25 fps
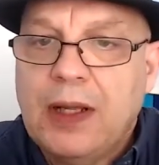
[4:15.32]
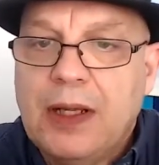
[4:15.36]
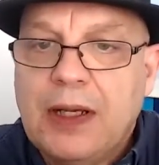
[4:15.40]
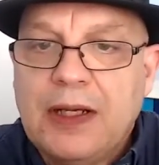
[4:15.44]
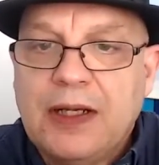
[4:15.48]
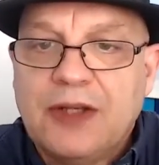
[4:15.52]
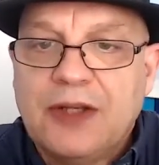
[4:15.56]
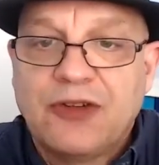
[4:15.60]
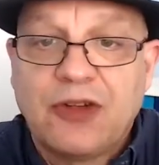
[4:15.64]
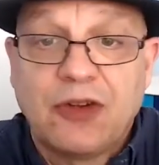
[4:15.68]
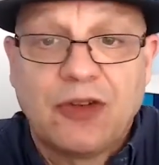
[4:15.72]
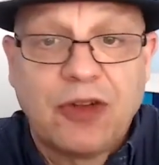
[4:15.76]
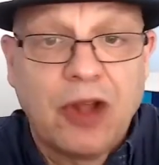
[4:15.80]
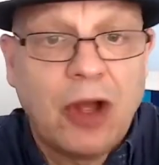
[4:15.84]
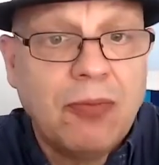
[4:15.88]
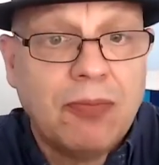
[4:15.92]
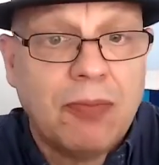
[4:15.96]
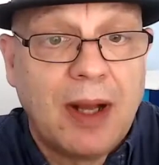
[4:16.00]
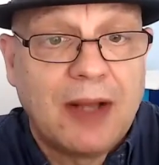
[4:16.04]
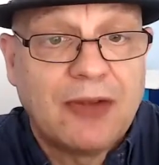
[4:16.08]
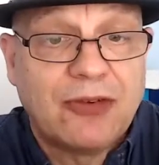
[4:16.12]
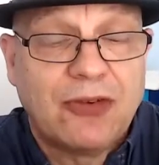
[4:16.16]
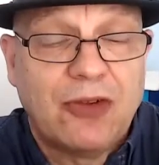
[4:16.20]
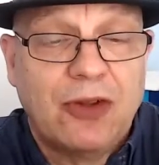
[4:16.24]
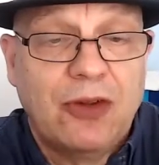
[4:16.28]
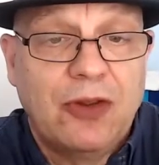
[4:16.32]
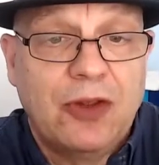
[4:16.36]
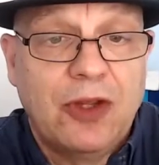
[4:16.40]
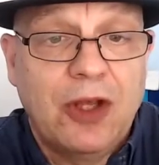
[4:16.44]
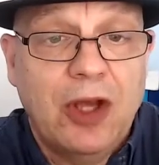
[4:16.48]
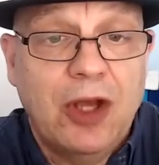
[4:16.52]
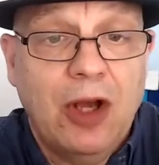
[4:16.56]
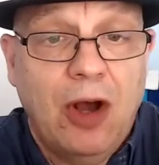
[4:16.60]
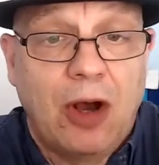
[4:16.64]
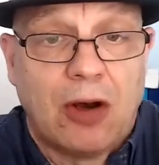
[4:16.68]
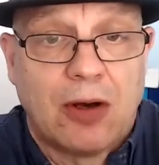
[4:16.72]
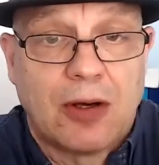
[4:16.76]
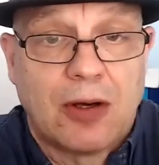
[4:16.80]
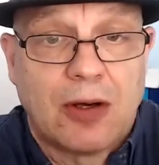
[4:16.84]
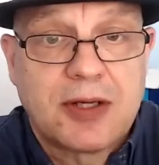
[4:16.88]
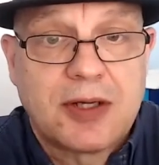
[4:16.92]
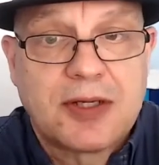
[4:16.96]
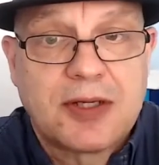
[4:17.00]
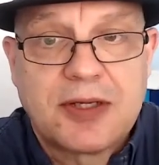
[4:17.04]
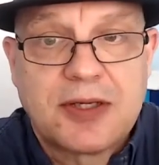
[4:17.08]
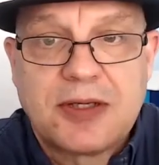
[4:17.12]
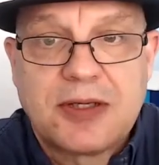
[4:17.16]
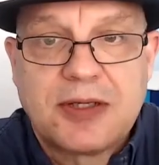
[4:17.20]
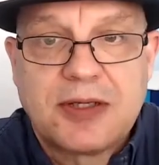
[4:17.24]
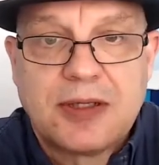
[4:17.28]
So don't muzzle the
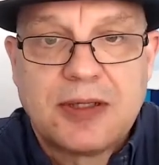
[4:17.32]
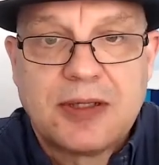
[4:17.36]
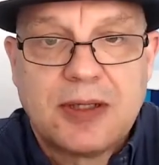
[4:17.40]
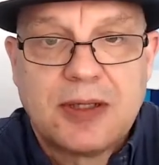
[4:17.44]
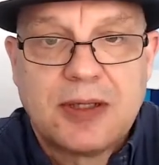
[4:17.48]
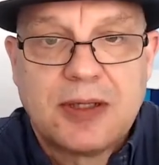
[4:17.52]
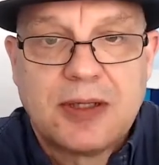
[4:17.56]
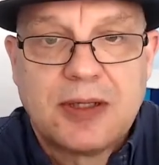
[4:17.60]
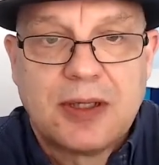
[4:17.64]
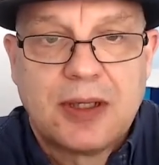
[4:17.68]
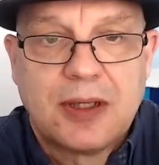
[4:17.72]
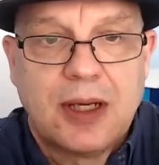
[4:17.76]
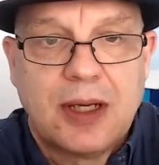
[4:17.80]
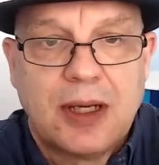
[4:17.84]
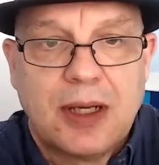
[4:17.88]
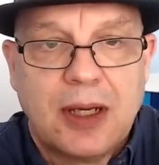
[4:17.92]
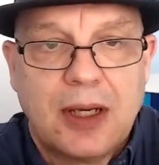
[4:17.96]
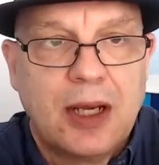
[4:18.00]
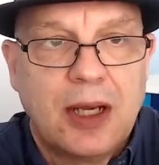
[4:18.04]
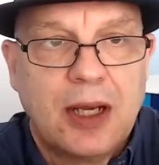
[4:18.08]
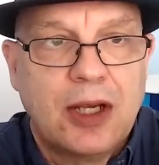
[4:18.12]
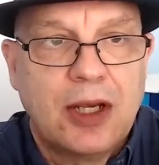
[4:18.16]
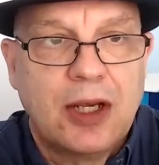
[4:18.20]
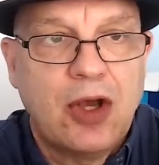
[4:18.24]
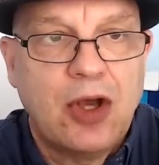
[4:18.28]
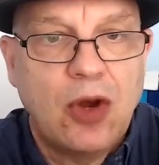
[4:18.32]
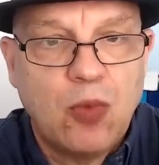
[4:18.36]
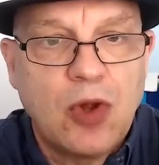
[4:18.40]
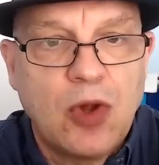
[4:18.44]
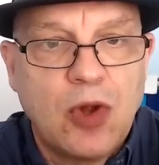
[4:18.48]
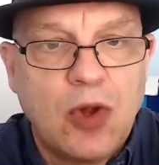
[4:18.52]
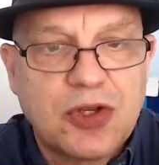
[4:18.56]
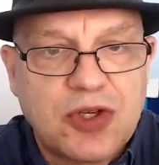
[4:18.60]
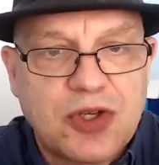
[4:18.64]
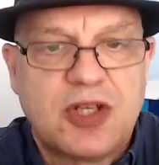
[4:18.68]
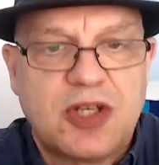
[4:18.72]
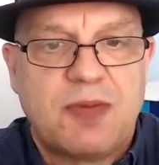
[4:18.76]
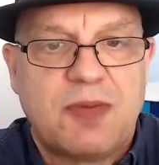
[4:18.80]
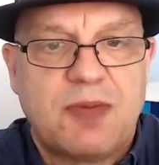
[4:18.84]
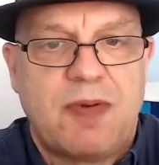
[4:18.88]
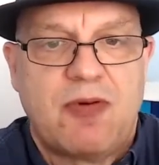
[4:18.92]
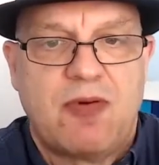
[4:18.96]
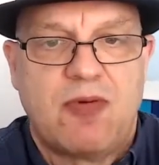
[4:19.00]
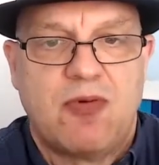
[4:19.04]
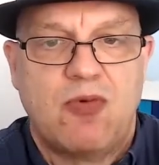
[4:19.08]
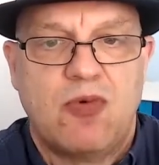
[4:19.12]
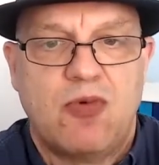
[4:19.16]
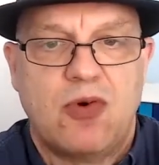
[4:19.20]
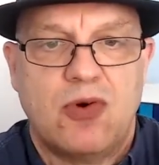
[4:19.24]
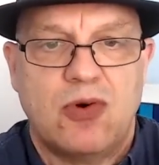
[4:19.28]
ox. God wants you to be
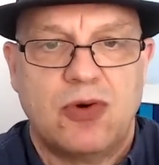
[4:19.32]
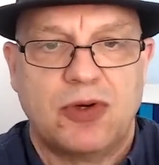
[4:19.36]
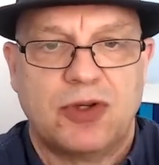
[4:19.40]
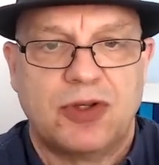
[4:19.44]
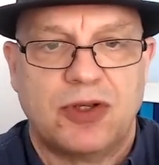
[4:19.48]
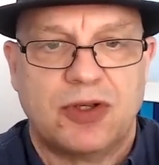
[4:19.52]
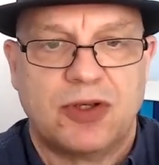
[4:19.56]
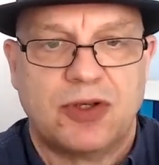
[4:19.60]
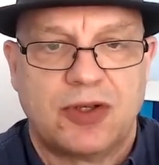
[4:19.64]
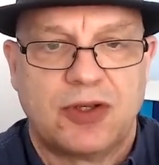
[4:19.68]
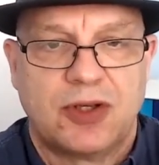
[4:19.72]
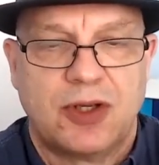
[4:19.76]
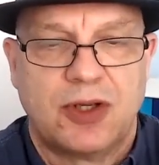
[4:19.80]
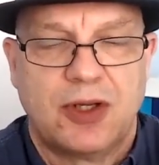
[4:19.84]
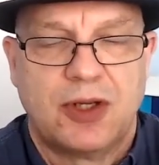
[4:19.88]
rewarded.